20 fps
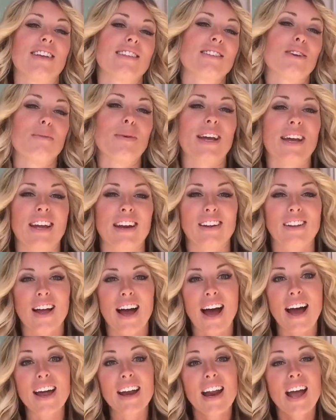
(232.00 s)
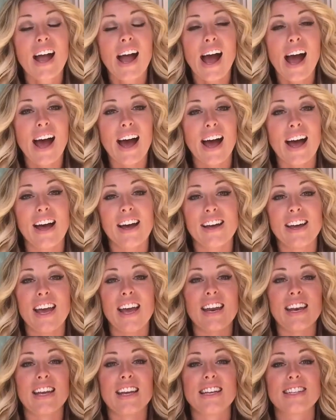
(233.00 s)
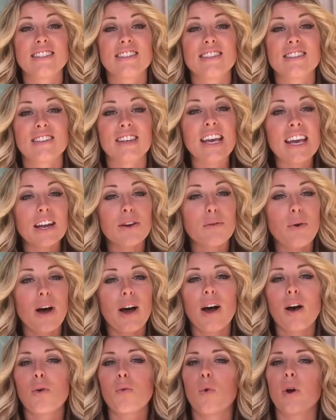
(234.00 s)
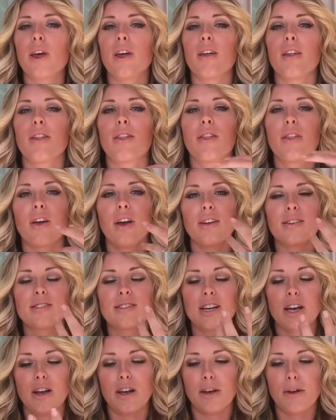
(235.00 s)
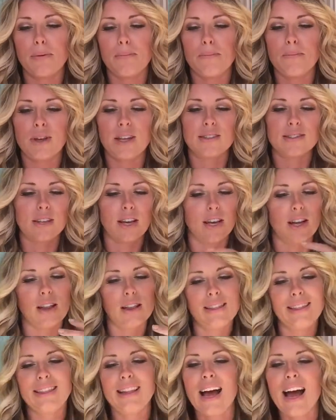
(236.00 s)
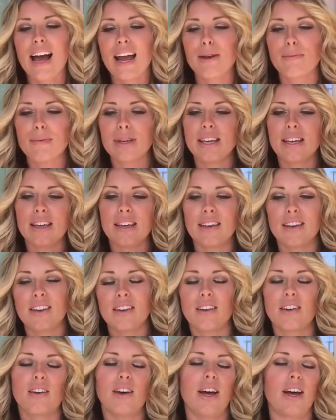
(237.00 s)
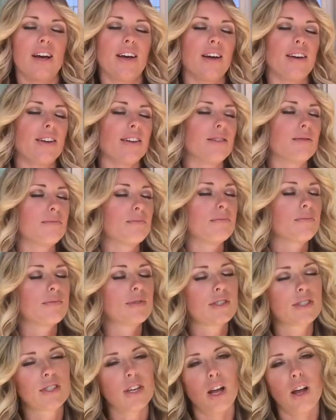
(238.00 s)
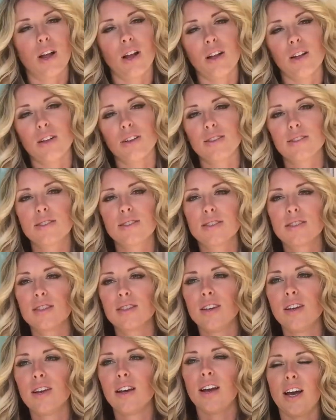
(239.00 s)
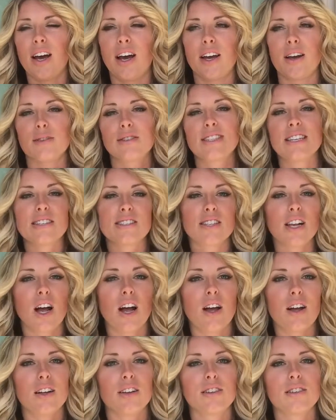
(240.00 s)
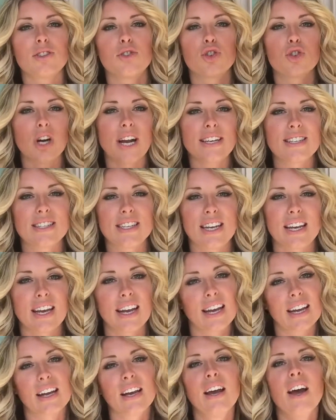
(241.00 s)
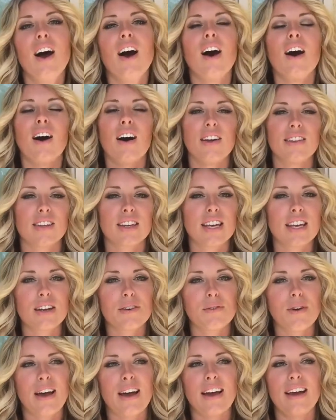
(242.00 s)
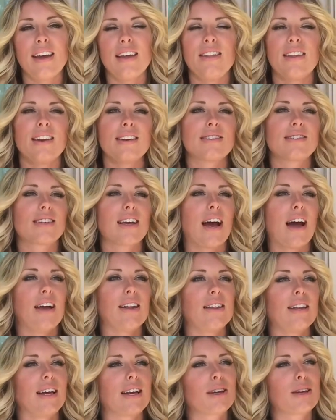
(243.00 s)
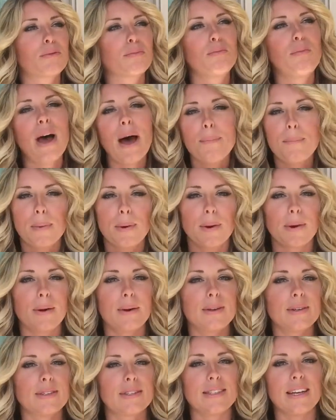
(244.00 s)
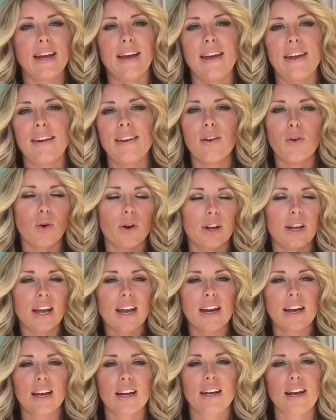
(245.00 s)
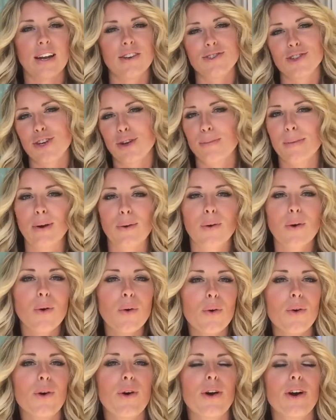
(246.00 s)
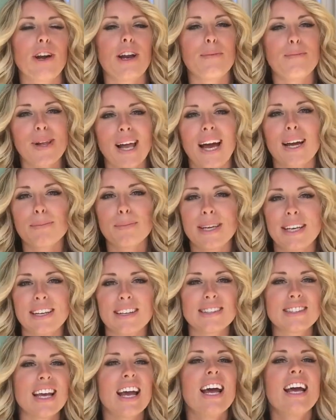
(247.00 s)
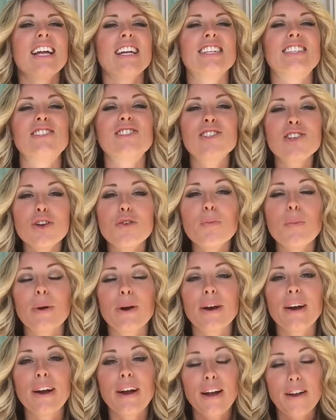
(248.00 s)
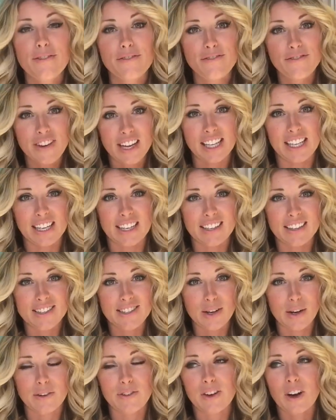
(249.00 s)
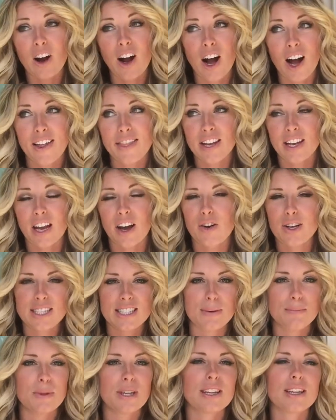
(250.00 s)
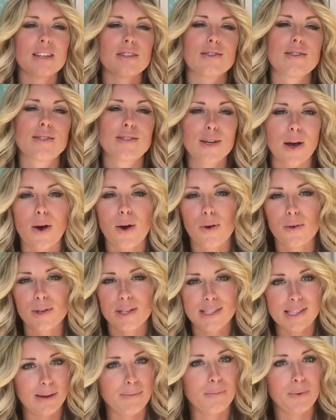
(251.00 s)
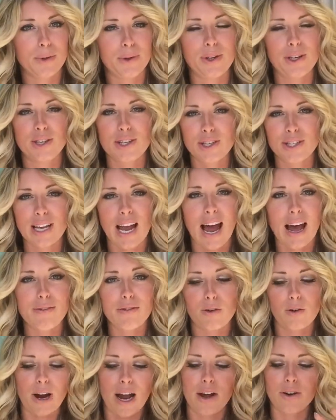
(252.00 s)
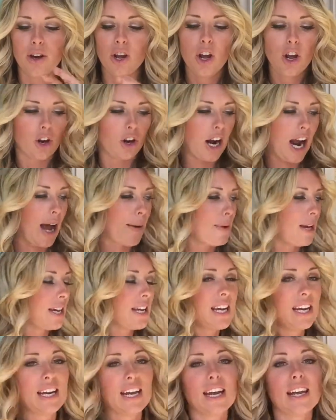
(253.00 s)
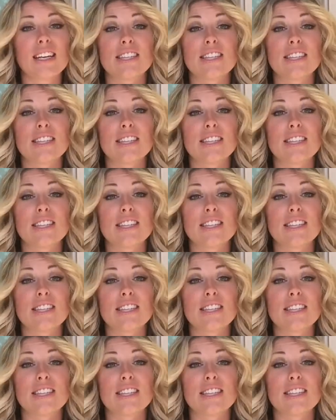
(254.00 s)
I still make it a lot. Uh, and it's quinoa with some, it's like a limey, um, salt, uh, sea salt dressing on the quinoa, and then it's got like peppers and organic non-GMO corn and black beans. It's super filling. So if you're on the go, it's something that's so simple to just have around. Grab it, eat it.